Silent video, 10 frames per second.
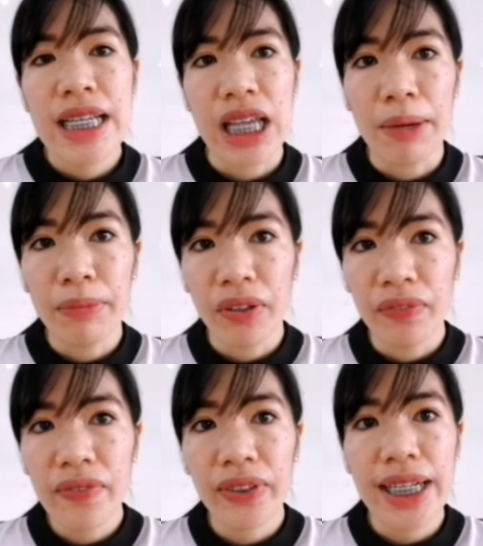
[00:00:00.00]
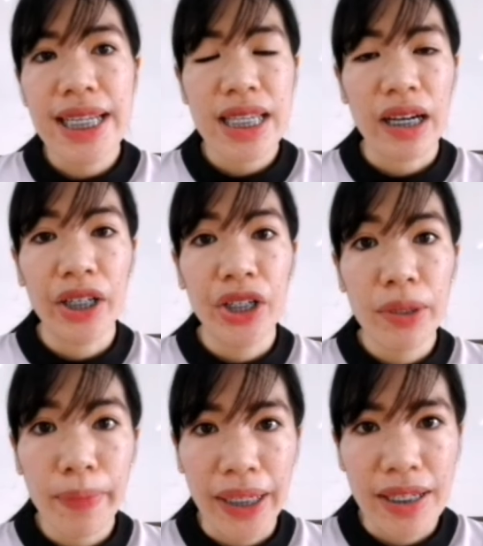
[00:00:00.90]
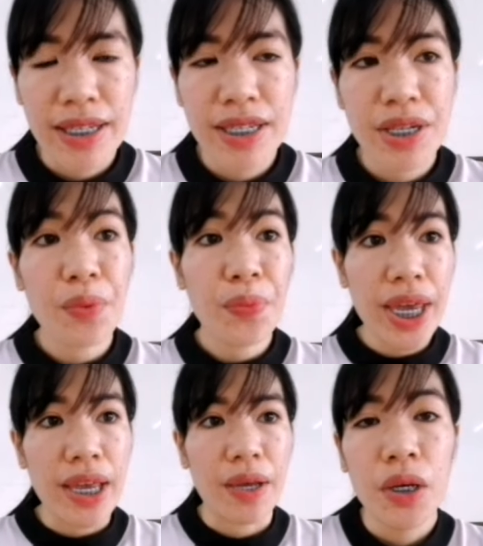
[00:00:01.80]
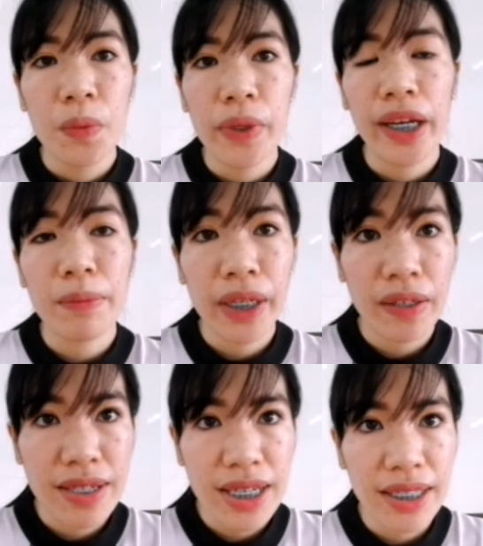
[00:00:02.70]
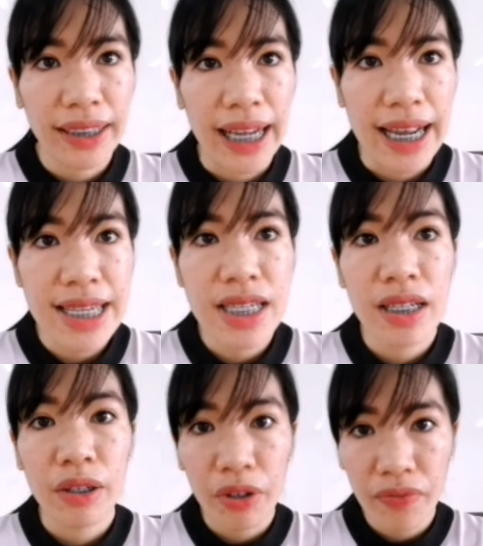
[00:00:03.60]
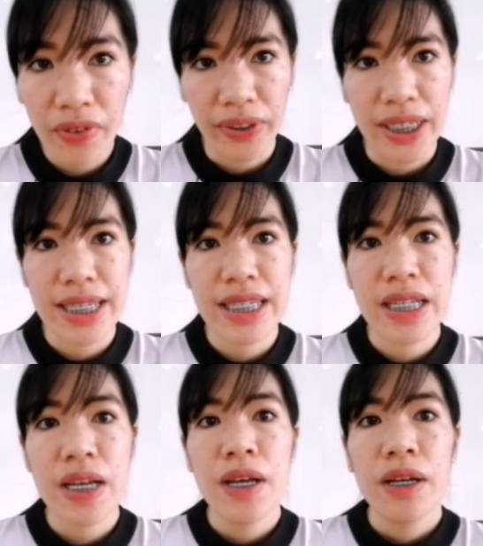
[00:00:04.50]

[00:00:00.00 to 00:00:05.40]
Some omnivores are humans, so we can be considered as omnivores.